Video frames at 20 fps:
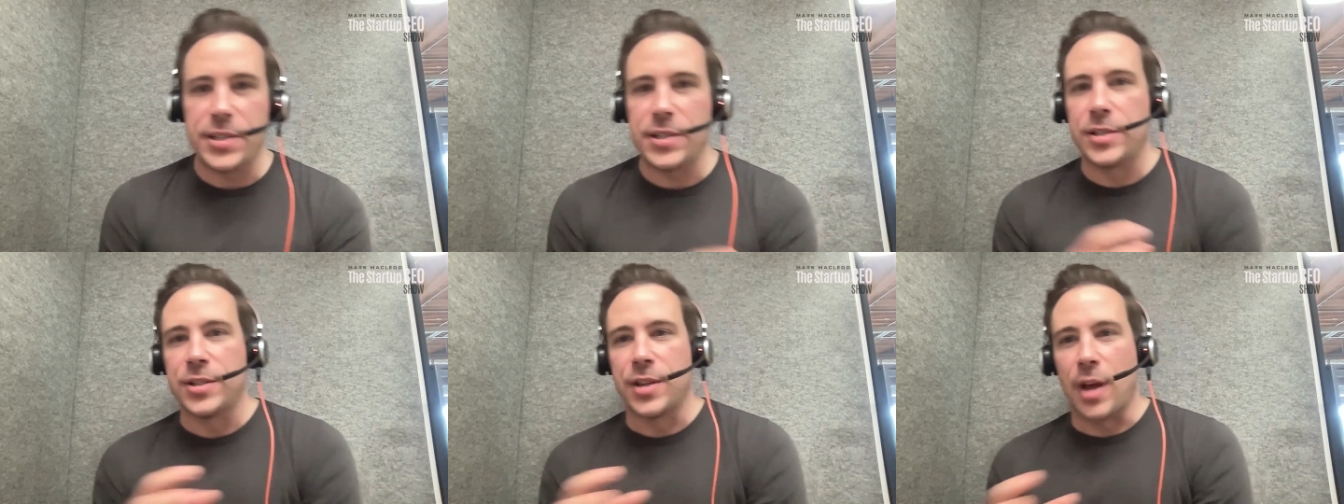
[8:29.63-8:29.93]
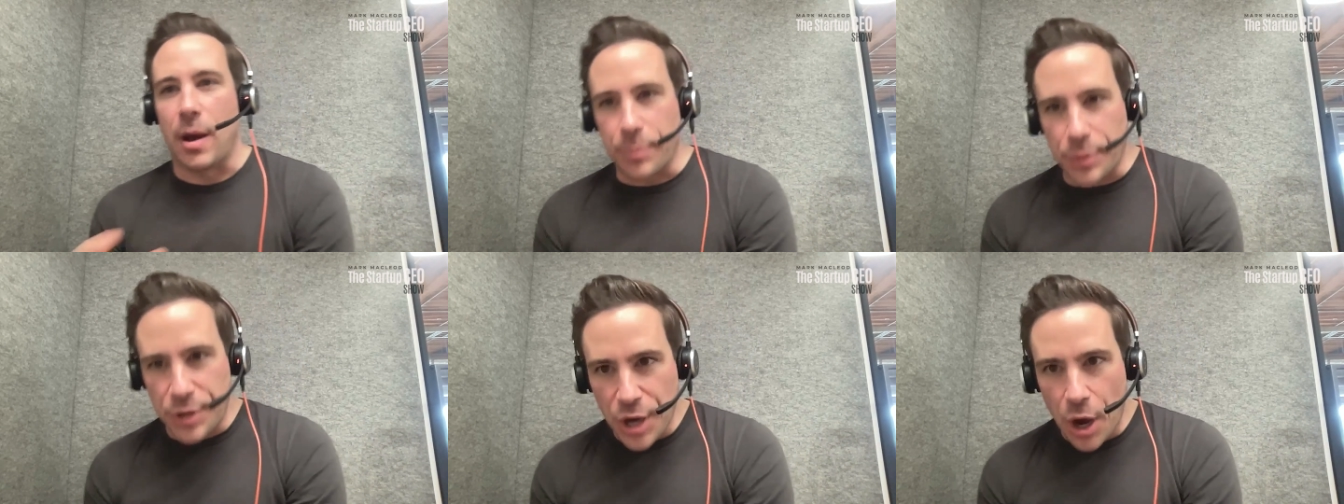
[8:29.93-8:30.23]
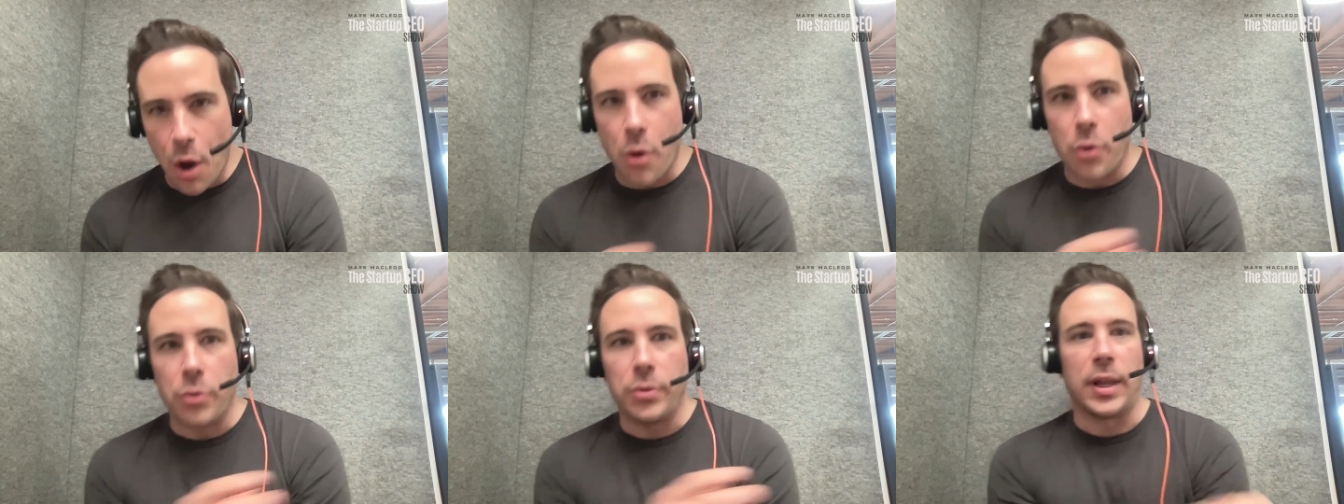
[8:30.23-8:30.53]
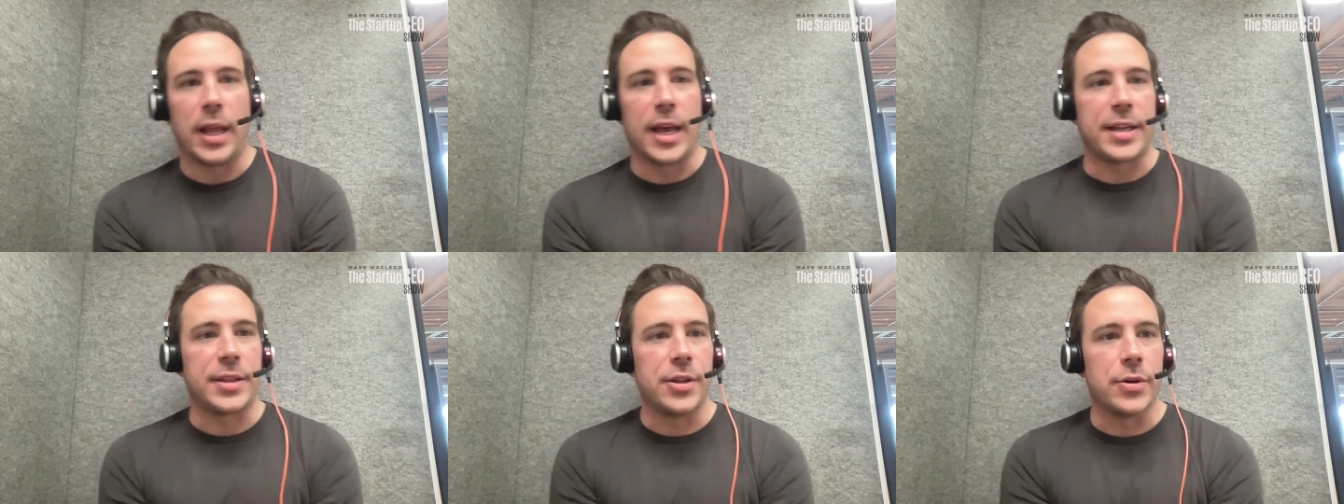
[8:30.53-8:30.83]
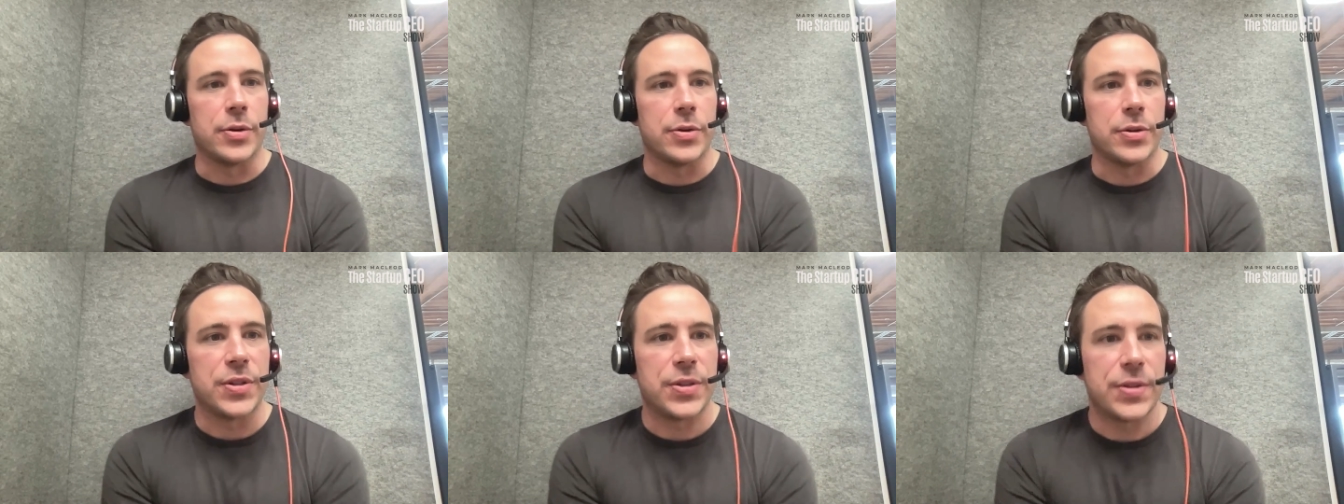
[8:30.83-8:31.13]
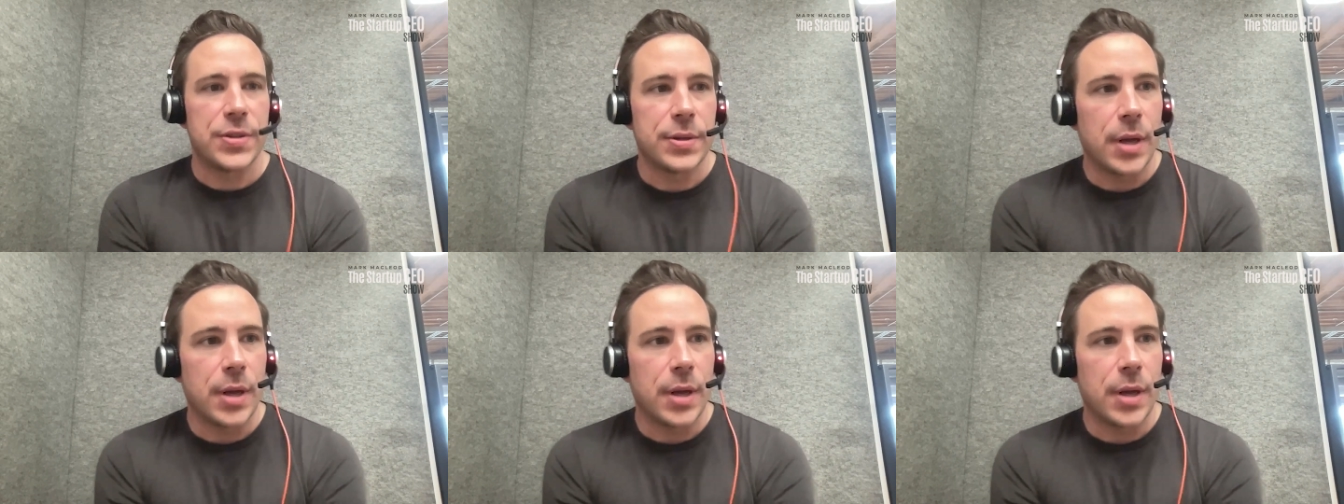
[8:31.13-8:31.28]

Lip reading: some don't, like there's,